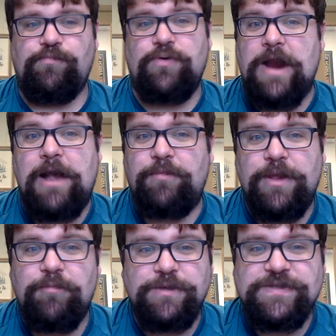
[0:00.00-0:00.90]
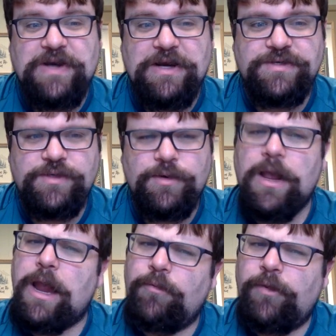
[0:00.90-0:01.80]
probably would start to
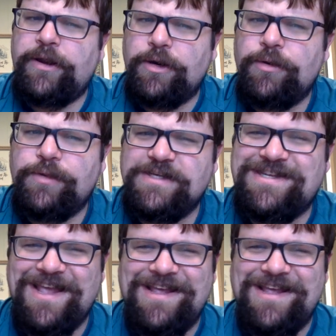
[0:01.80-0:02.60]
i wonder who this